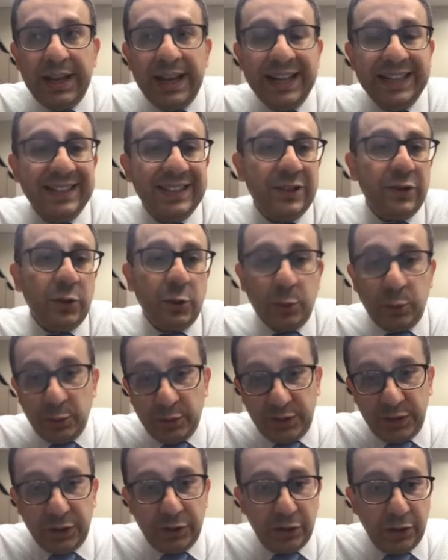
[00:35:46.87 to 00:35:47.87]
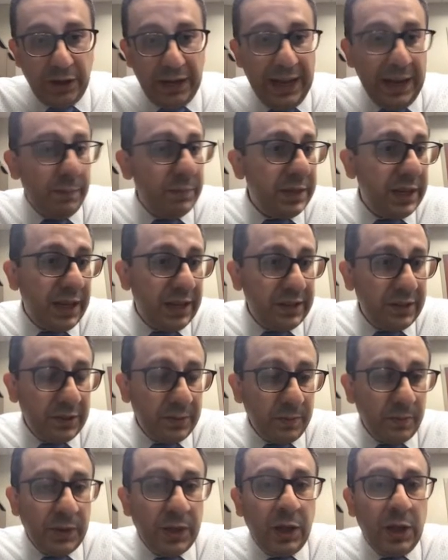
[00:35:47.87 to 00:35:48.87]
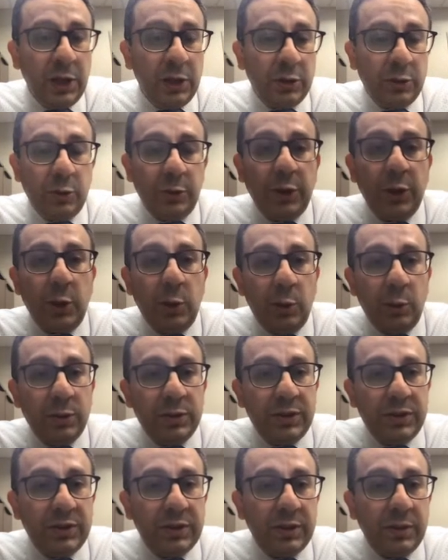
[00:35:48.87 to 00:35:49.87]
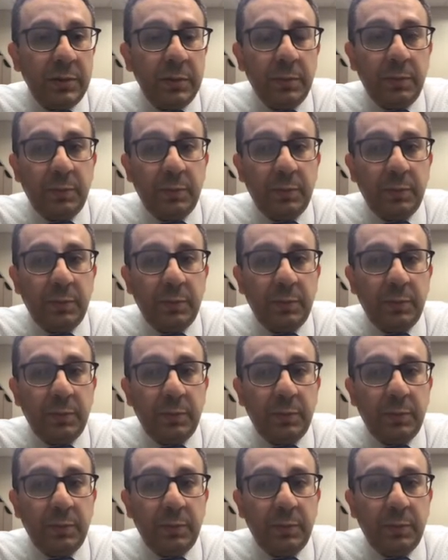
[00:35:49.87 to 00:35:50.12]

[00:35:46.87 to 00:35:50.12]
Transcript: and pseudocentral apneas. So they always